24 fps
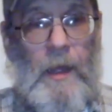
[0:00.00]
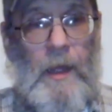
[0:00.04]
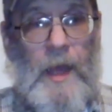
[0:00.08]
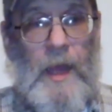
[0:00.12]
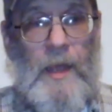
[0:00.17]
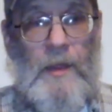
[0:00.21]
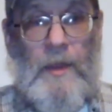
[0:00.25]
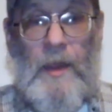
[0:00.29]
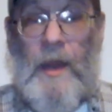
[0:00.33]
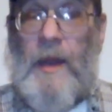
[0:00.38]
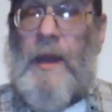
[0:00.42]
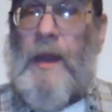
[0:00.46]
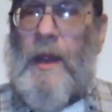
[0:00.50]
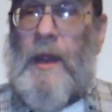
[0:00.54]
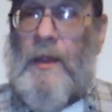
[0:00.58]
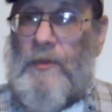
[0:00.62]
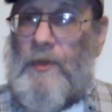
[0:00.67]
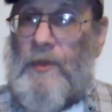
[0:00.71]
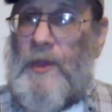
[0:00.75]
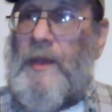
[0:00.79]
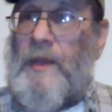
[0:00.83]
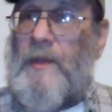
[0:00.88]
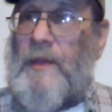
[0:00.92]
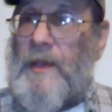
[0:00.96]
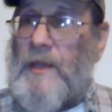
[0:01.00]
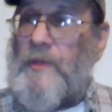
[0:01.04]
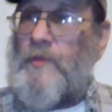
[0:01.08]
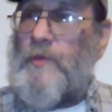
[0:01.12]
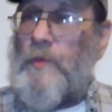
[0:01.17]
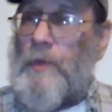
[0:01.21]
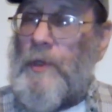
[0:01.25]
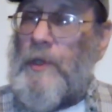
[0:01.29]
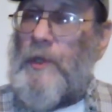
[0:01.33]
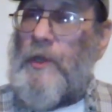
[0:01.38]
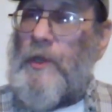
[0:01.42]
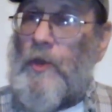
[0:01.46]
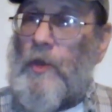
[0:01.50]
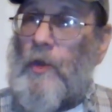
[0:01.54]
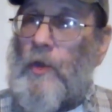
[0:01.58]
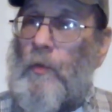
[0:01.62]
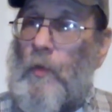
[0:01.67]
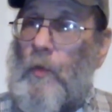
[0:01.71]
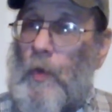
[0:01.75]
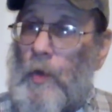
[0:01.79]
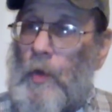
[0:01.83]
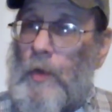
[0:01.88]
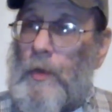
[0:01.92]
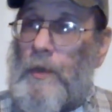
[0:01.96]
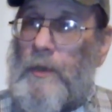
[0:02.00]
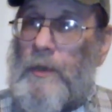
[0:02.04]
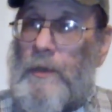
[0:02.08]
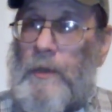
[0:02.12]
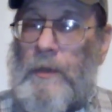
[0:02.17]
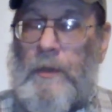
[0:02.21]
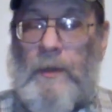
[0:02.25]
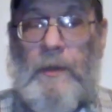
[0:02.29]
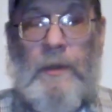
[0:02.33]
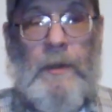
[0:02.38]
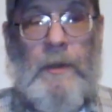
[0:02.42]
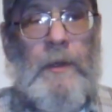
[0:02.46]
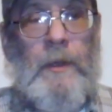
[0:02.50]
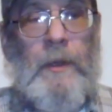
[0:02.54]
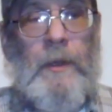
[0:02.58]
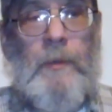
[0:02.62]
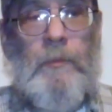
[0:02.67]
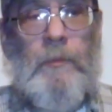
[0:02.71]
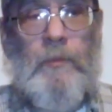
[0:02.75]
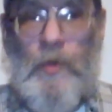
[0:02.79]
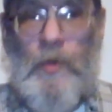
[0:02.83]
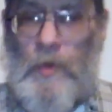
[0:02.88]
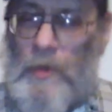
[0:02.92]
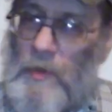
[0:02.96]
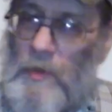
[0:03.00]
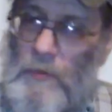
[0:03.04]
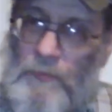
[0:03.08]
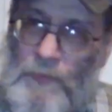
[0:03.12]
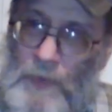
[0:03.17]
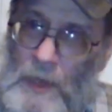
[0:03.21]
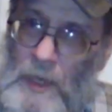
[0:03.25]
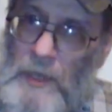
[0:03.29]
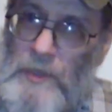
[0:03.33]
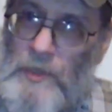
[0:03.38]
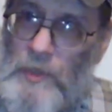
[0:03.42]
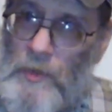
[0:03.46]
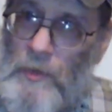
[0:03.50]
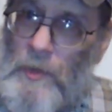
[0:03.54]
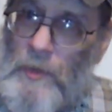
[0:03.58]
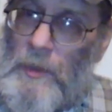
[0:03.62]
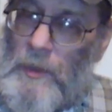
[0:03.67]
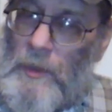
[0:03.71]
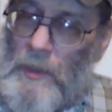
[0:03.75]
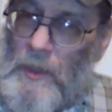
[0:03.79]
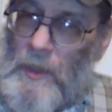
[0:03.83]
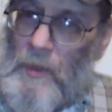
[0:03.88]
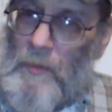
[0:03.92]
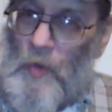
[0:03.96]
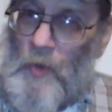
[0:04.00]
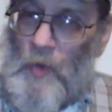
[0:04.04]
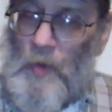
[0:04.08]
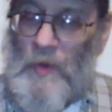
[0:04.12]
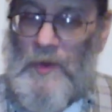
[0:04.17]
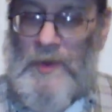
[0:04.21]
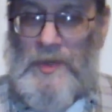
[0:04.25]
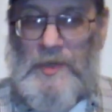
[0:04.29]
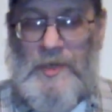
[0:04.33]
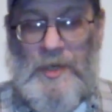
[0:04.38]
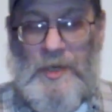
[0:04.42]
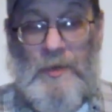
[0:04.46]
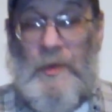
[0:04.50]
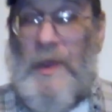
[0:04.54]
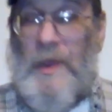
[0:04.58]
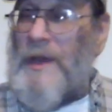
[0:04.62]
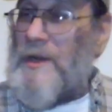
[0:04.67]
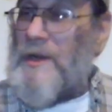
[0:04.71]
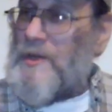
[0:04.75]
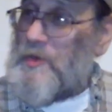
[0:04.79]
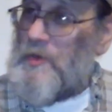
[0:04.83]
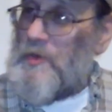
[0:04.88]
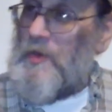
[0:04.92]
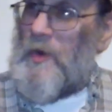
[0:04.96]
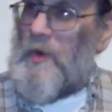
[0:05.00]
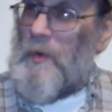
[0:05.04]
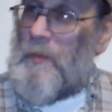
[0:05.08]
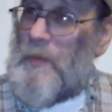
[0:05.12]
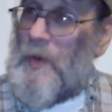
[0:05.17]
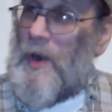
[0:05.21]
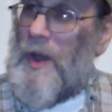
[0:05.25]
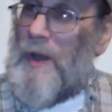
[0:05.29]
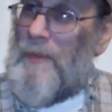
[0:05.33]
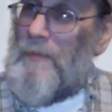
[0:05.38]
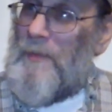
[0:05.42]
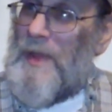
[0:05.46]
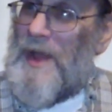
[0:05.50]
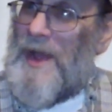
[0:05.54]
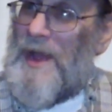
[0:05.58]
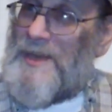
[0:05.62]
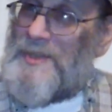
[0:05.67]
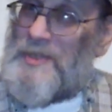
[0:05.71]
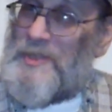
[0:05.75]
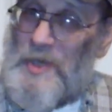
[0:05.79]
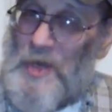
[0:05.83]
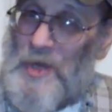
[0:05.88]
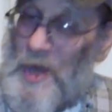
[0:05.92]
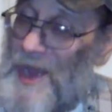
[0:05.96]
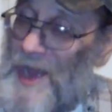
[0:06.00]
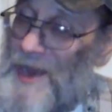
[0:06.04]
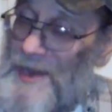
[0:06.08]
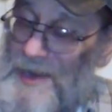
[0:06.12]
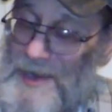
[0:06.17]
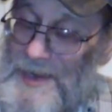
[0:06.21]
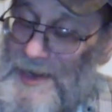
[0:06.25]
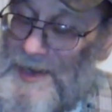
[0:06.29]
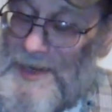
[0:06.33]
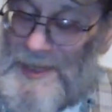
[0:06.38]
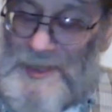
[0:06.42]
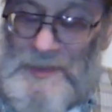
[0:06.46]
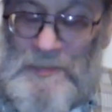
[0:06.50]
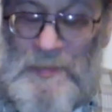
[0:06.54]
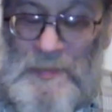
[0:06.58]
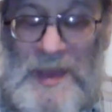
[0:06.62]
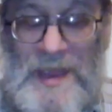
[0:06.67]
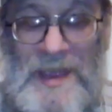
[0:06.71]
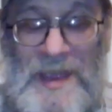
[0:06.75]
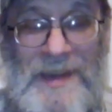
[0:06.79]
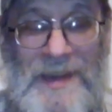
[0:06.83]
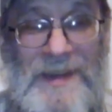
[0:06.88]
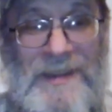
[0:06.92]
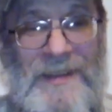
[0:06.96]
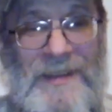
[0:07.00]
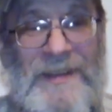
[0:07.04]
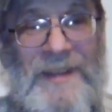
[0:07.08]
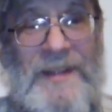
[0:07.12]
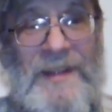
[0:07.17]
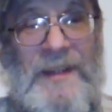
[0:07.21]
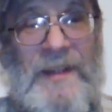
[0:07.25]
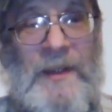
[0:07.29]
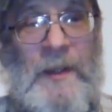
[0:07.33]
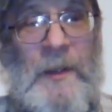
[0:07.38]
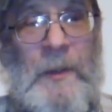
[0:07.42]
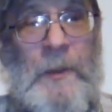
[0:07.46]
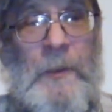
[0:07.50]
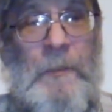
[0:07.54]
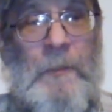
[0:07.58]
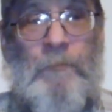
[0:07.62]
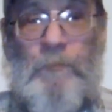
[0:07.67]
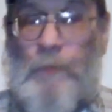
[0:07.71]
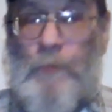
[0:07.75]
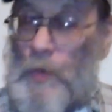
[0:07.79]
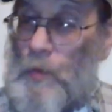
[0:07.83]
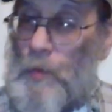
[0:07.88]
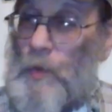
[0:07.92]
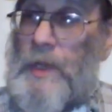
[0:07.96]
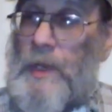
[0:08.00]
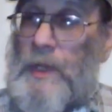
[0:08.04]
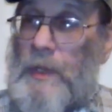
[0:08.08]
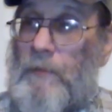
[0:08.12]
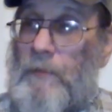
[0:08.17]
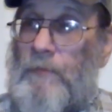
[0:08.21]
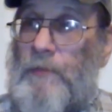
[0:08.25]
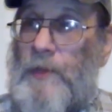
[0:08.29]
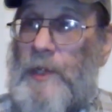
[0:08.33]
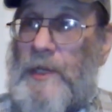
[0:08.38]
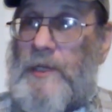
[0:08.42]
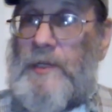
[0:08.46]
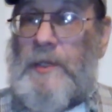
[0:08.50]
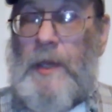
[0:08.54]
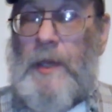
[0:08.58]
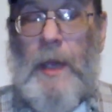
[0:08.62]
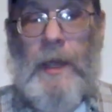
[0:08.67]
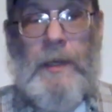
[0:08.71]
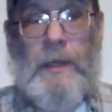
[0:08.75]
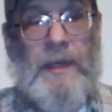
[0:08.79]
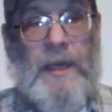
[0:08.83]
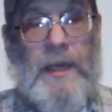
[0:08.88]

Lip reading: And I think that's really going to work. We're going to fine tune it a little more this year. We had a squirrel problem last year I didn't expect, but we can fix that.